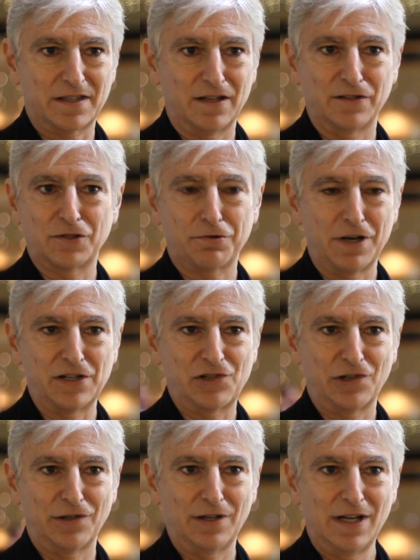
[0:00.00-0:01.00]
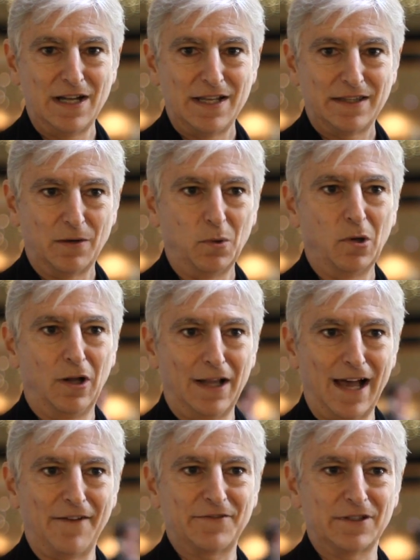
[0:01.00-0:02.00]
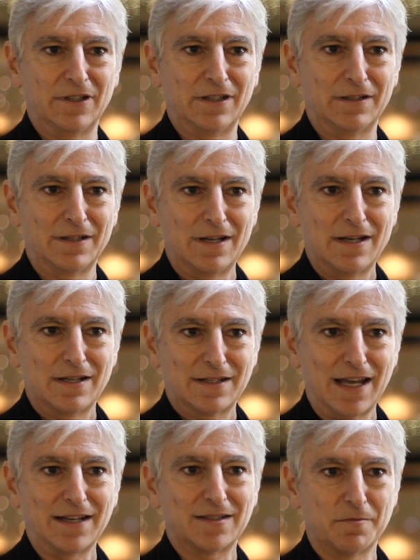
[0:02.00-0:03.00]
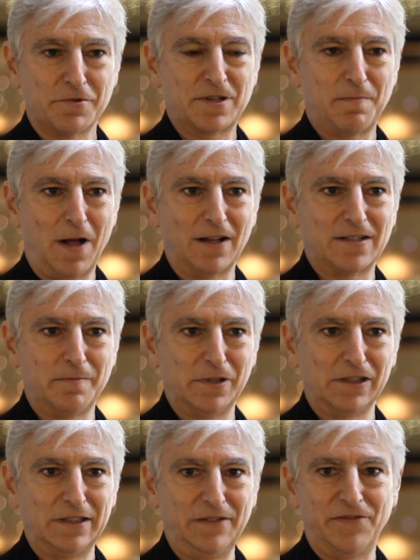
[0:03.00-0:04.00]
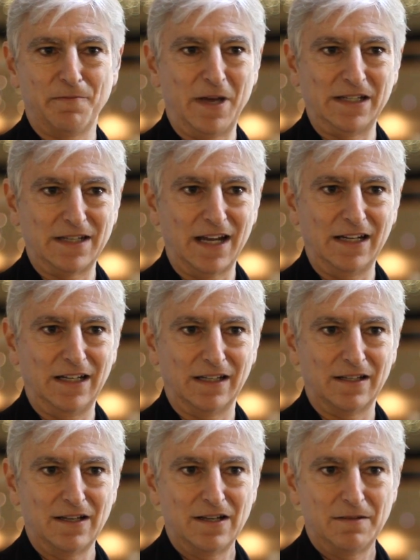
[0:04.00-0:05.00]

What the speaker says: They're a treasure that we all have to take some responsibility for maintaining,